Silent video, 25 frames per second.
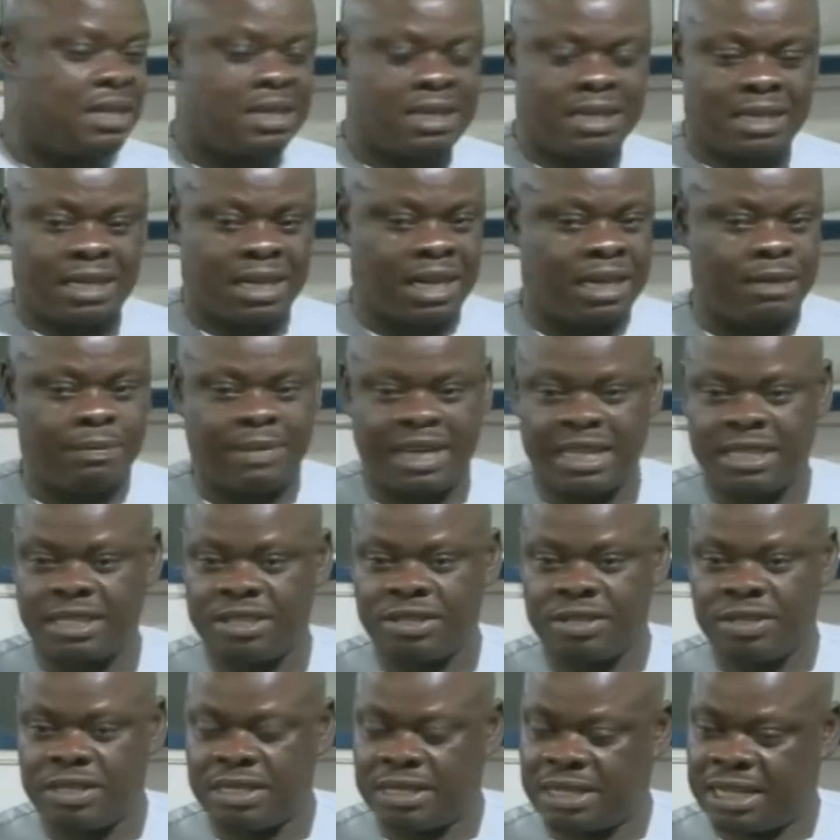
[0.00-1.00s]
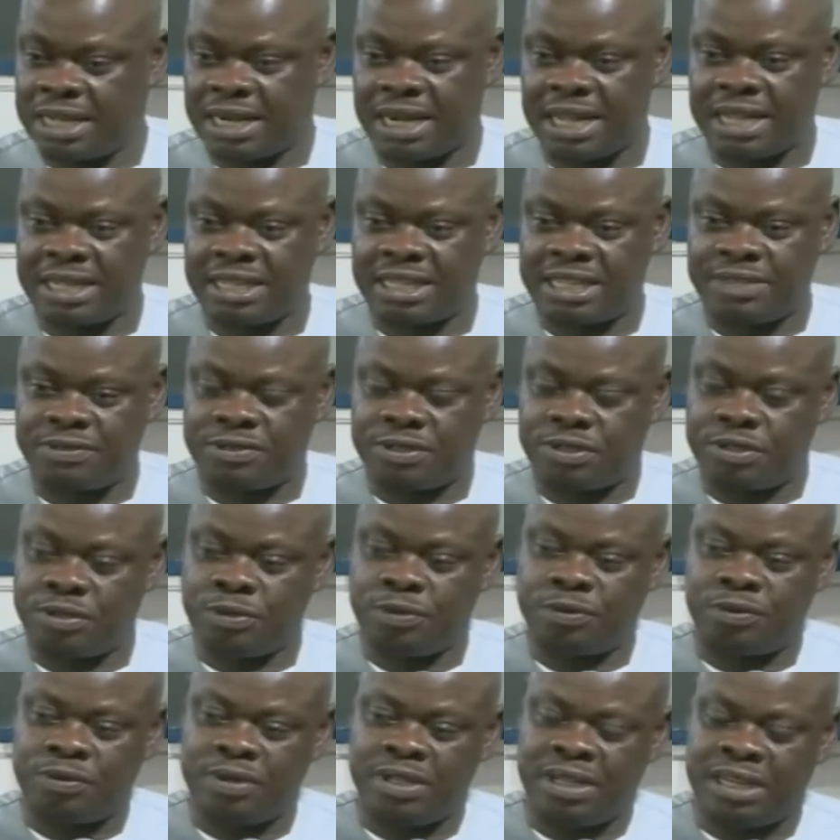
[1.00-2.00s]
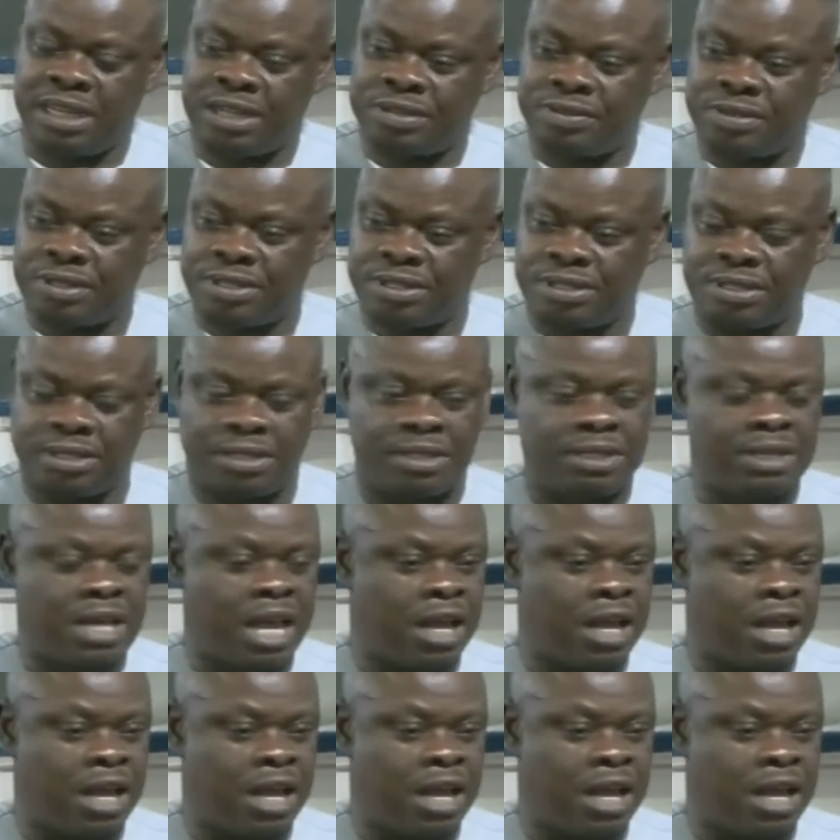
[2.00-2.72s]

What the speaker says: Can you imagine Ghana gives you electricity